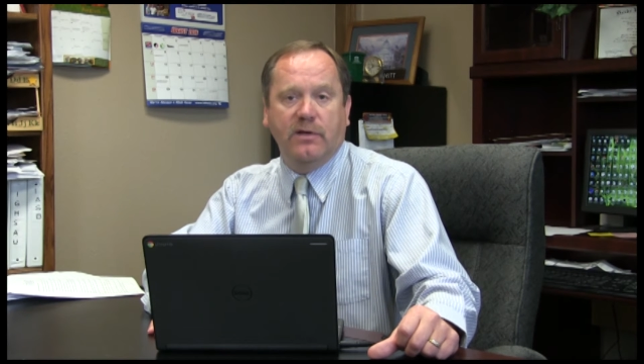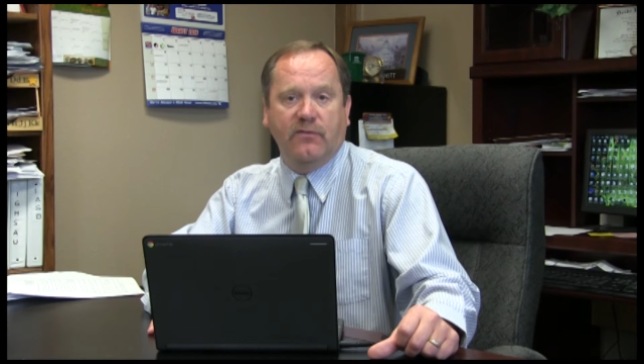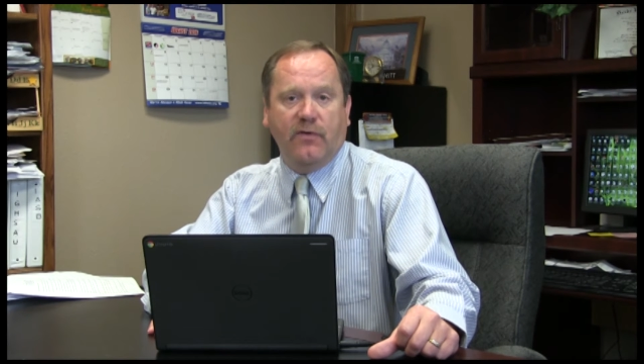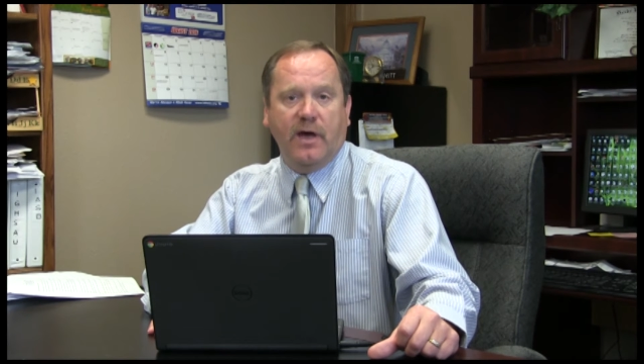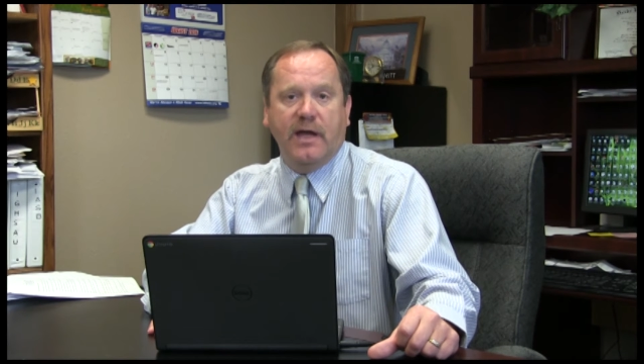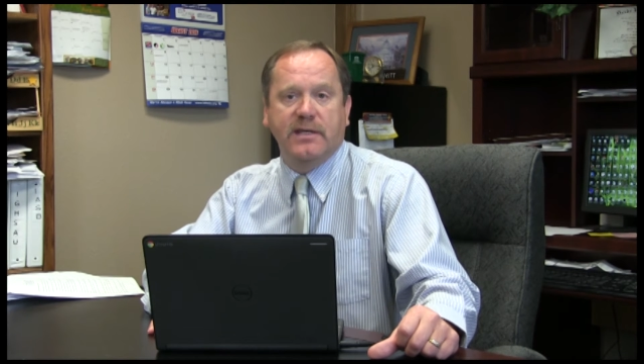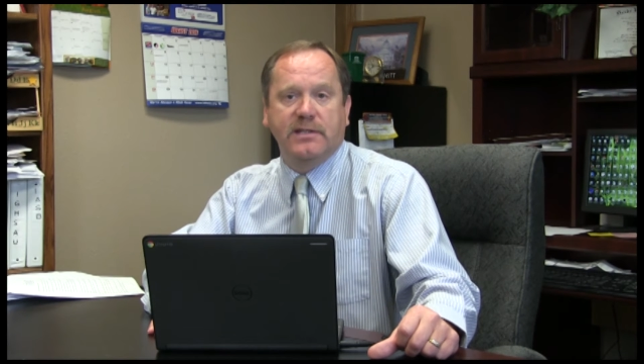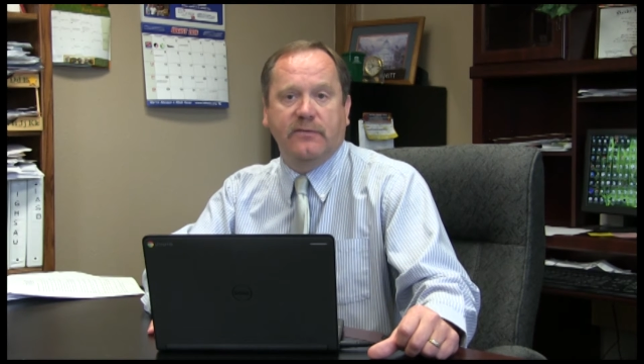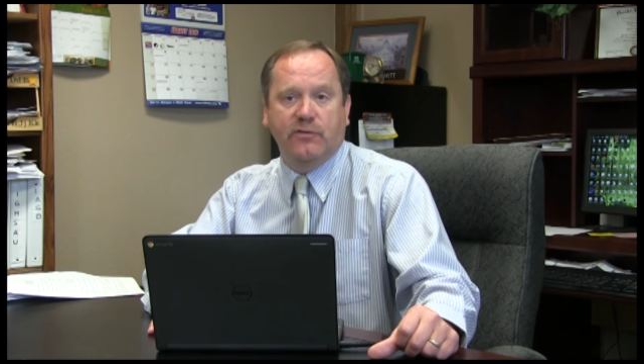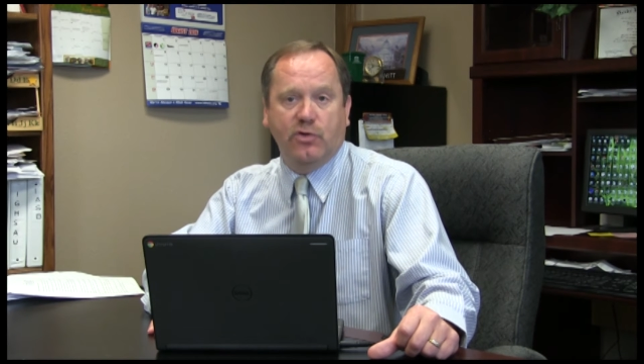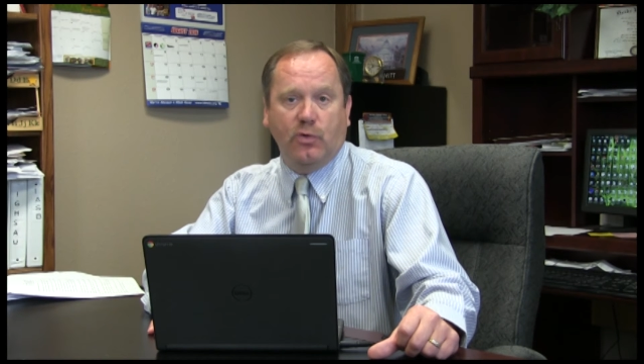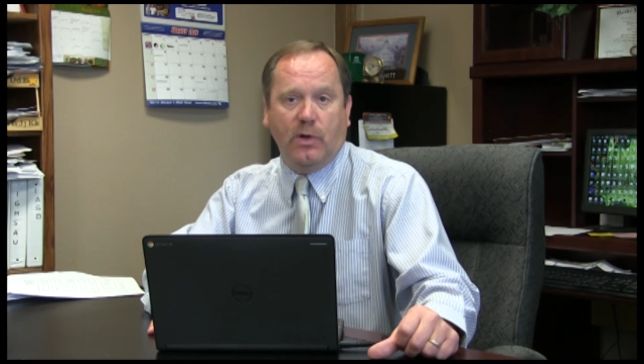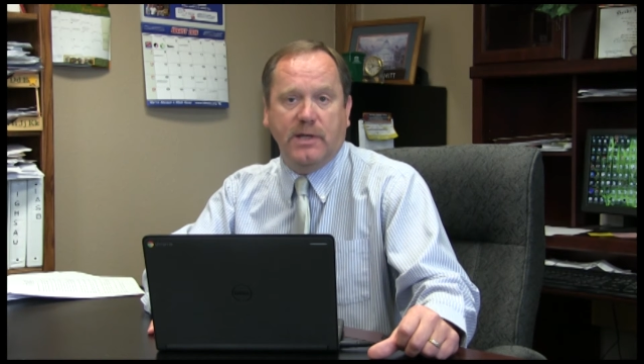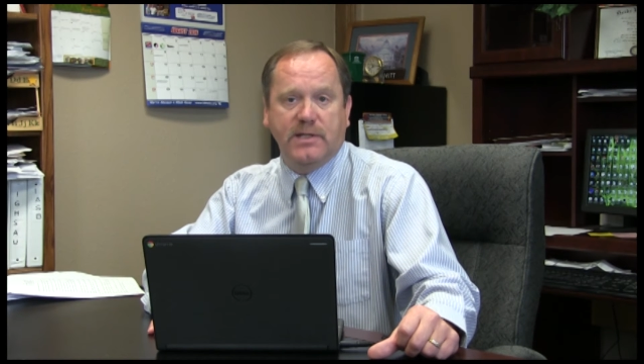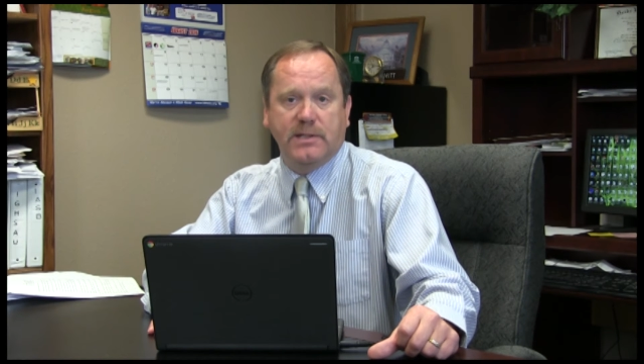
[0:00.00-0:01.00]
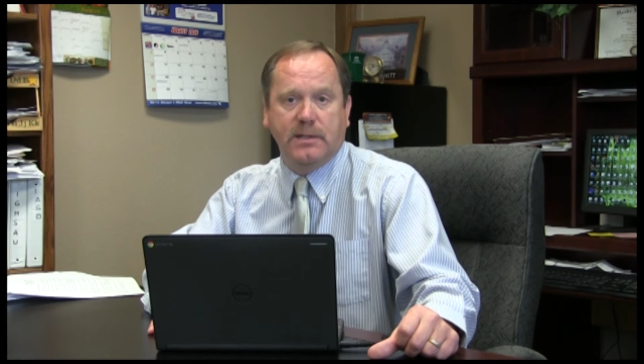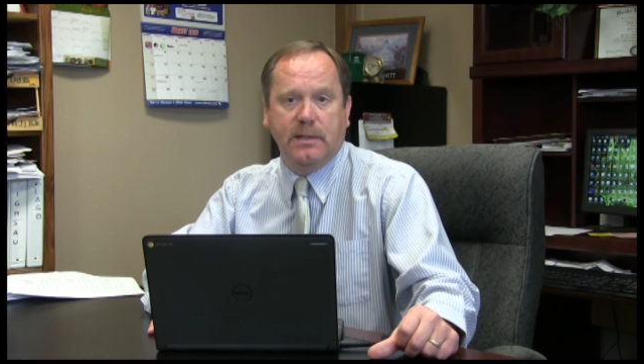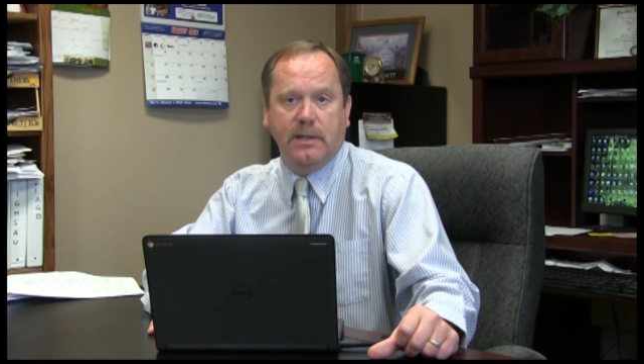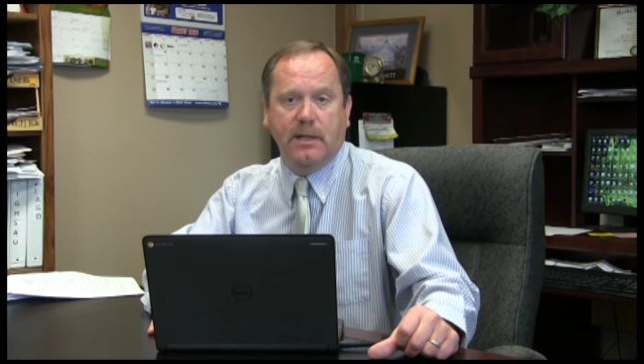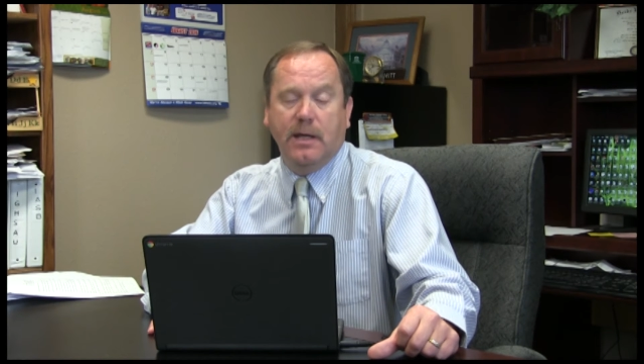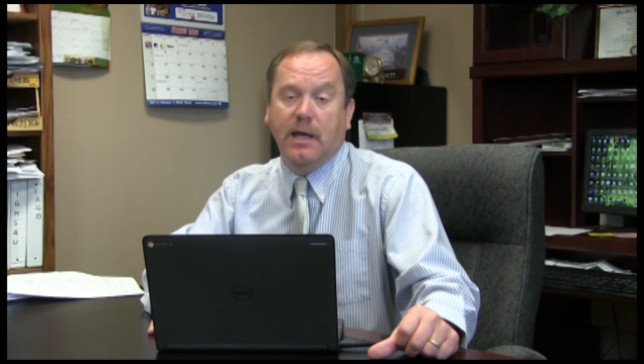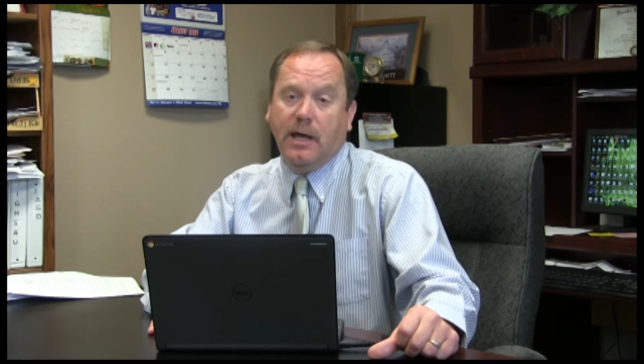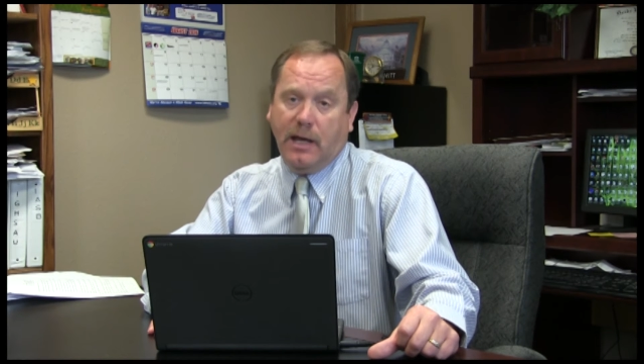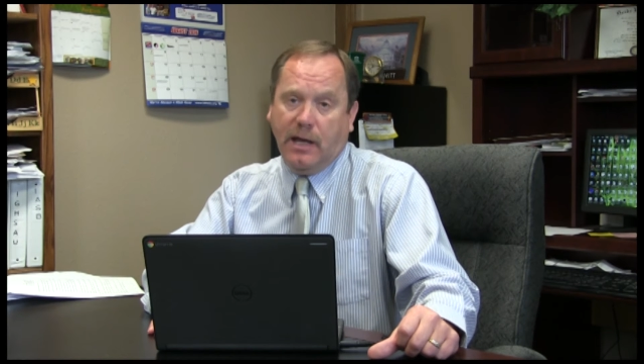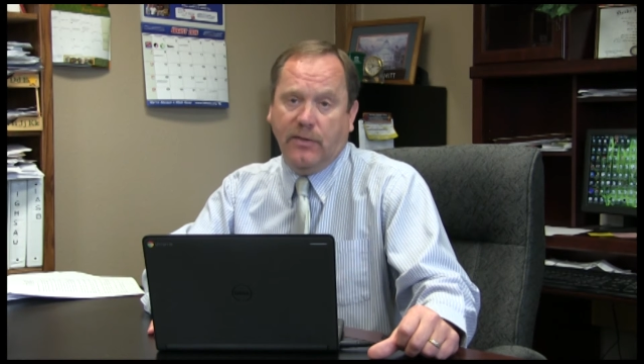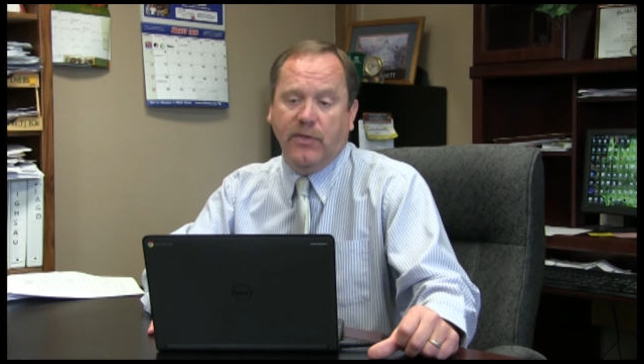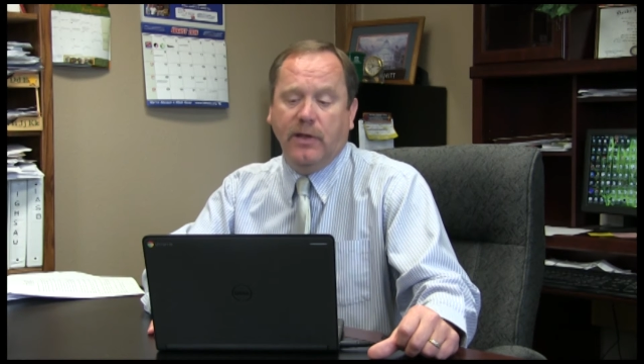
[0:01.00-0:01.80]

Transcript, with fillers: device of choice. I